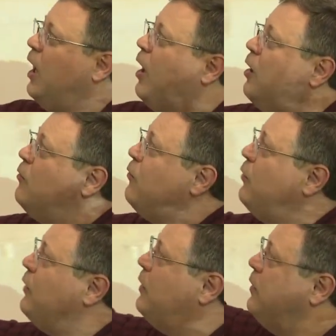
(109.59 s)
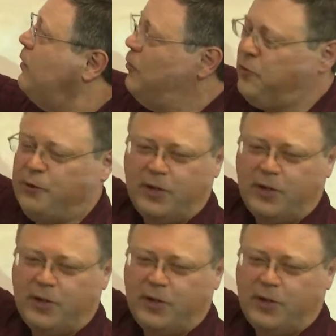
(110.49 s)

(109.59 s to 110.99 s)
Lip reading: of Sir